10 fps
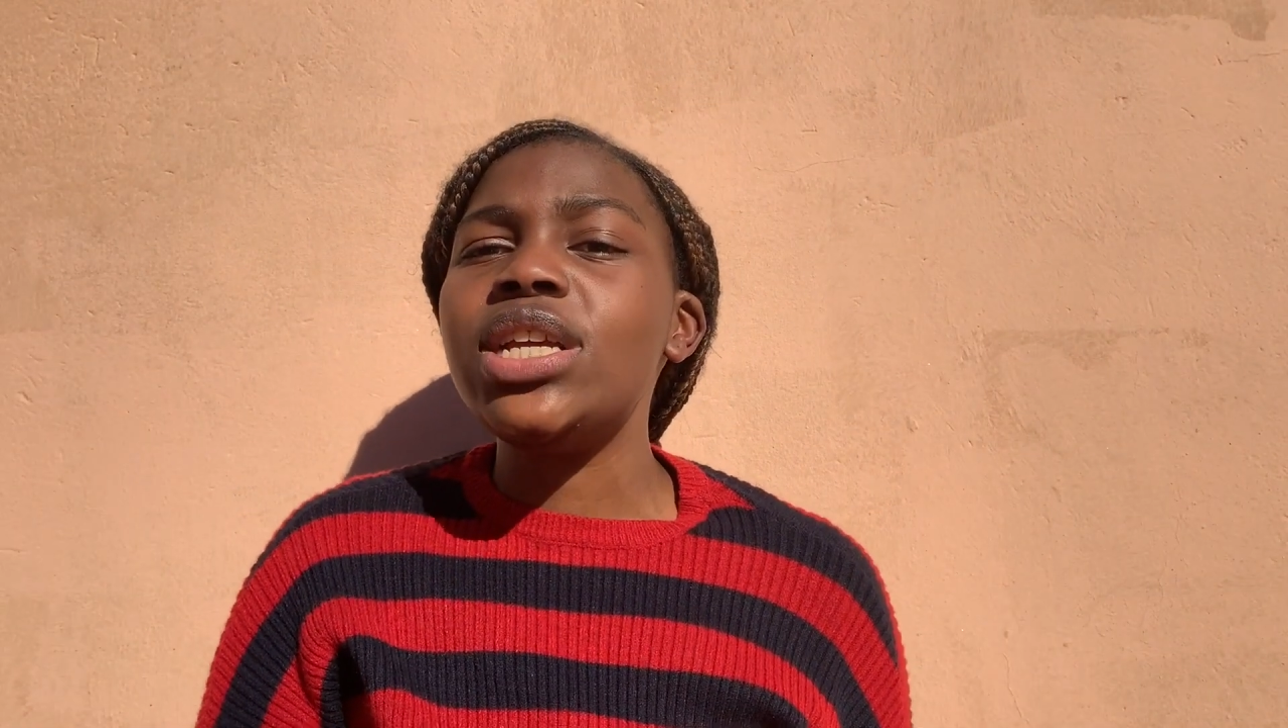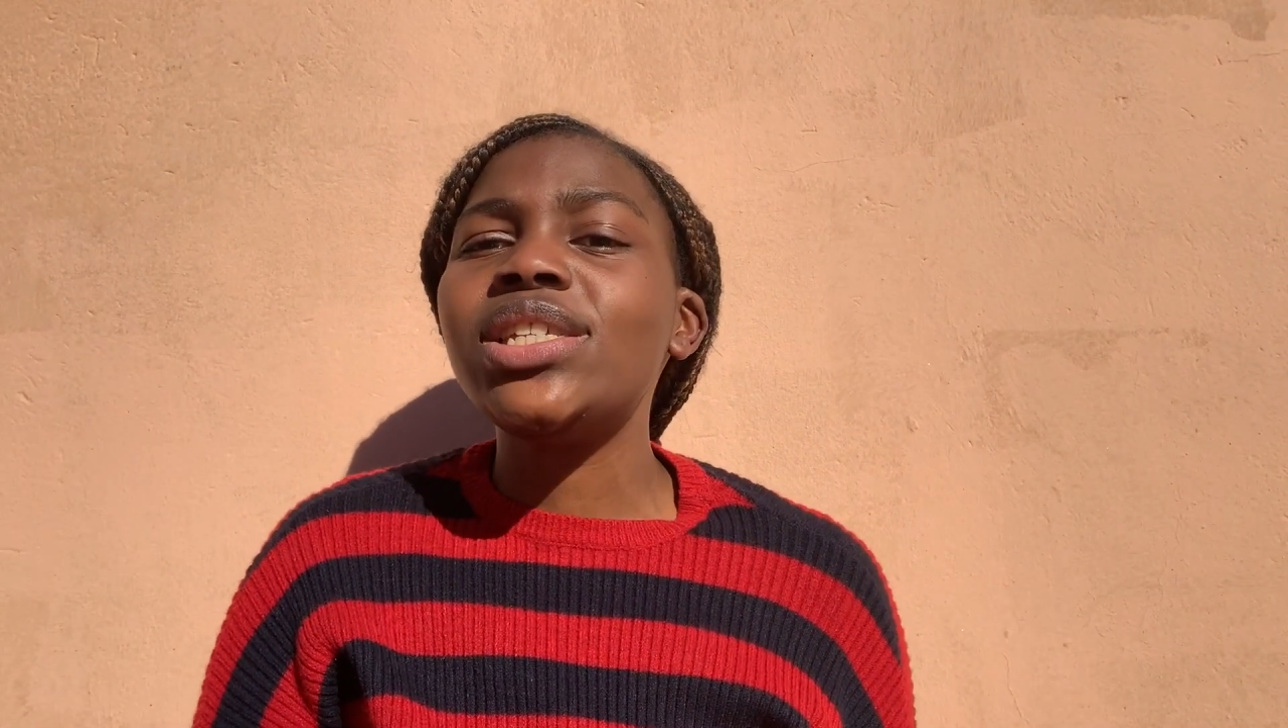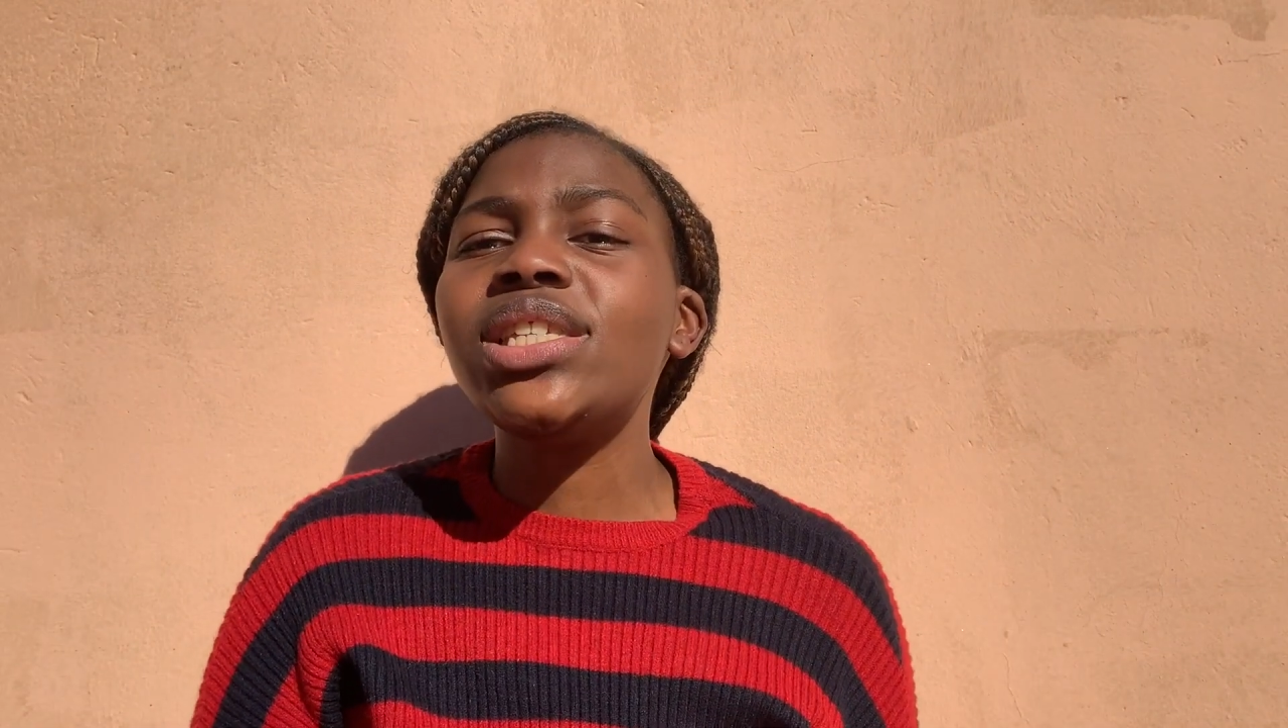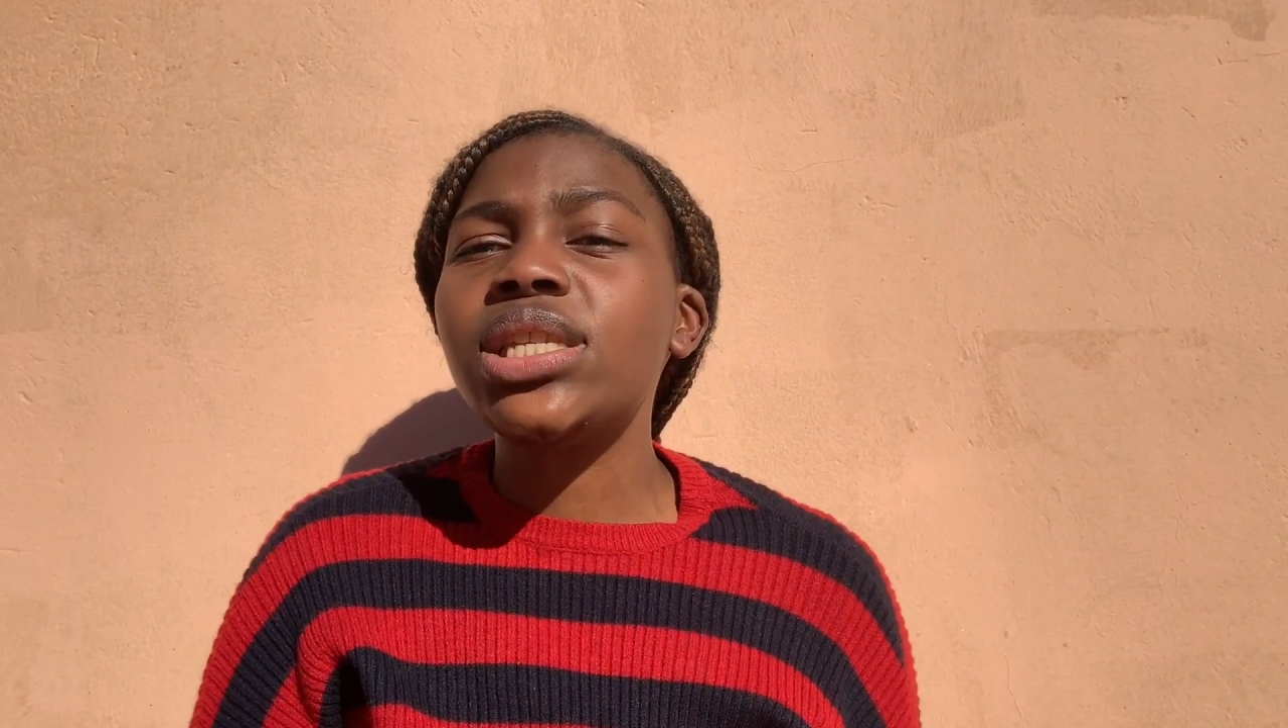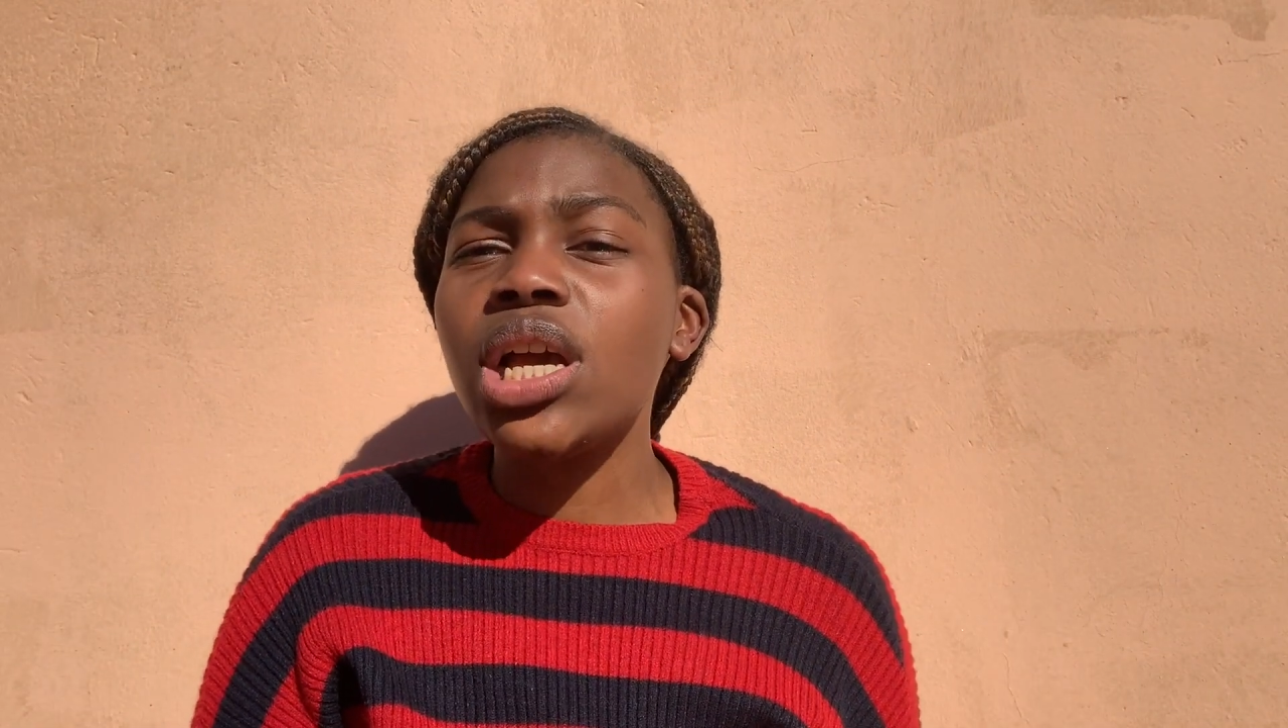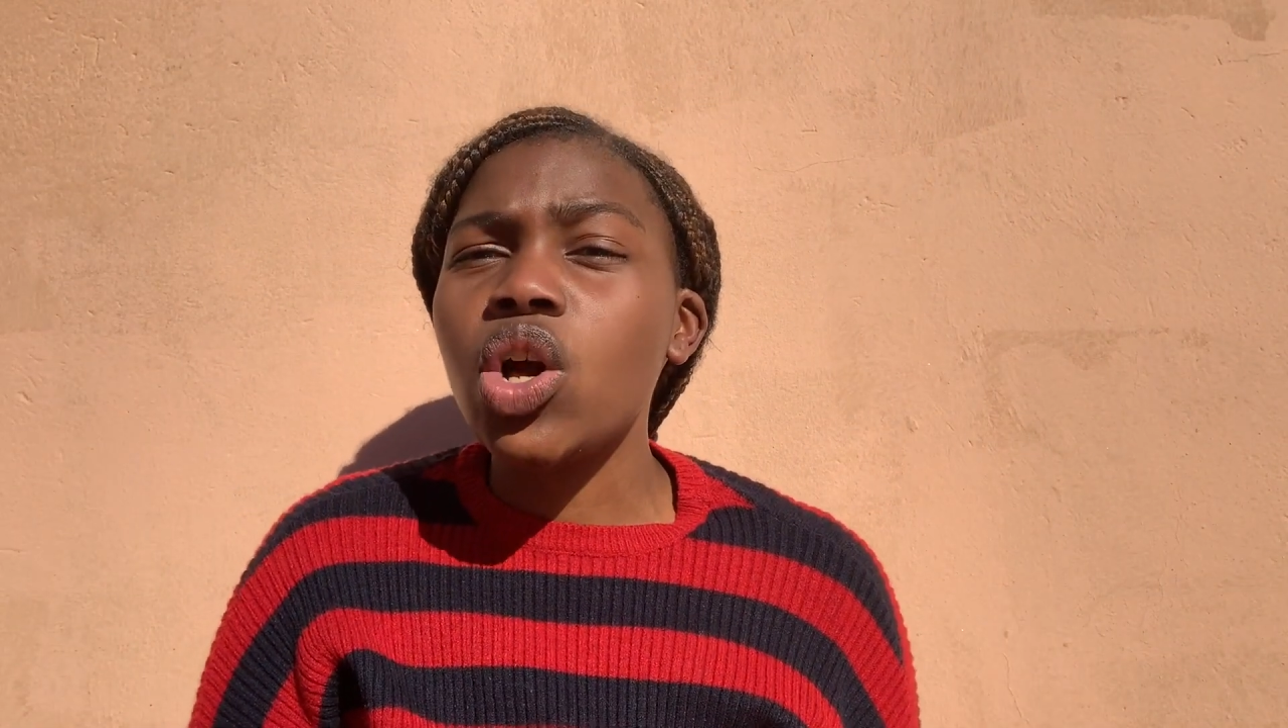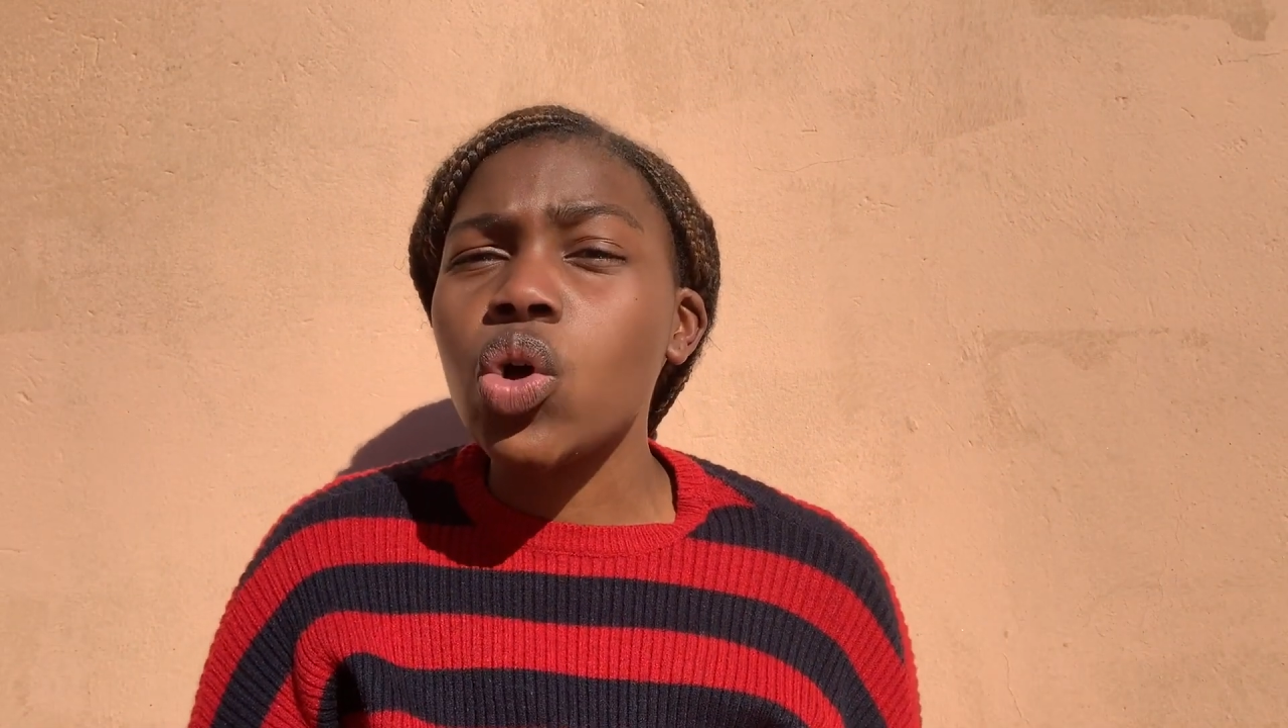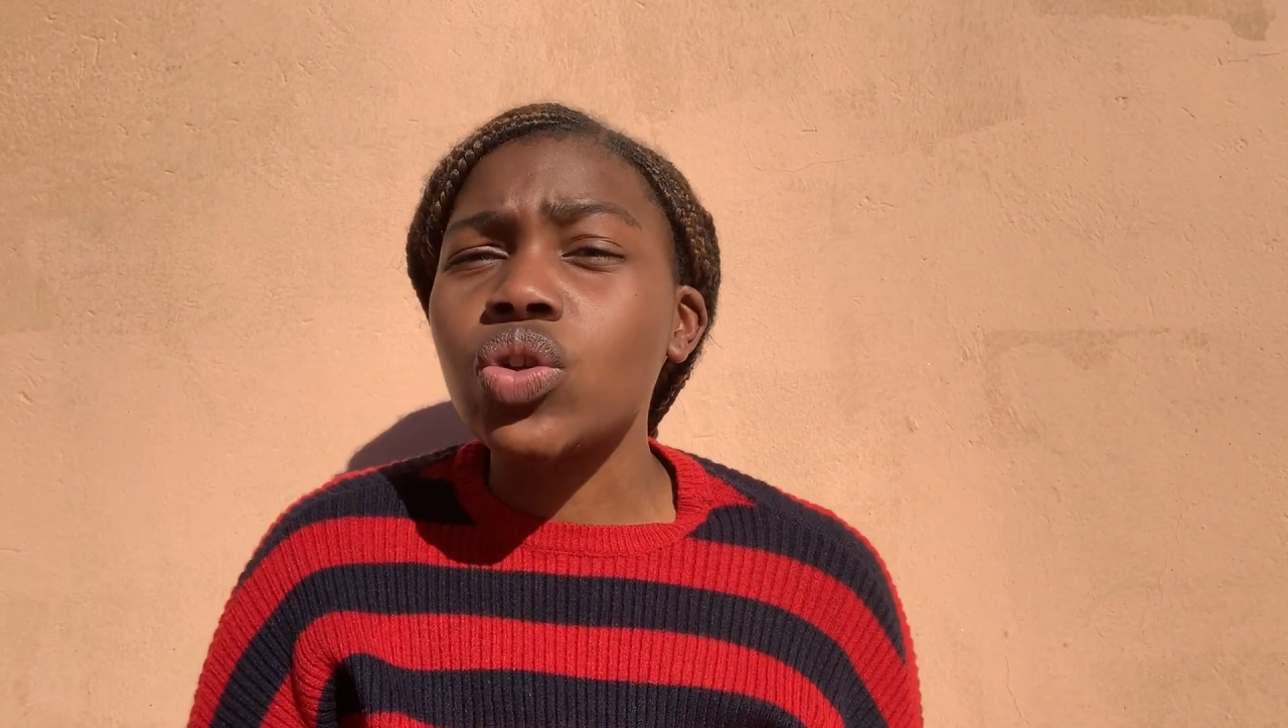single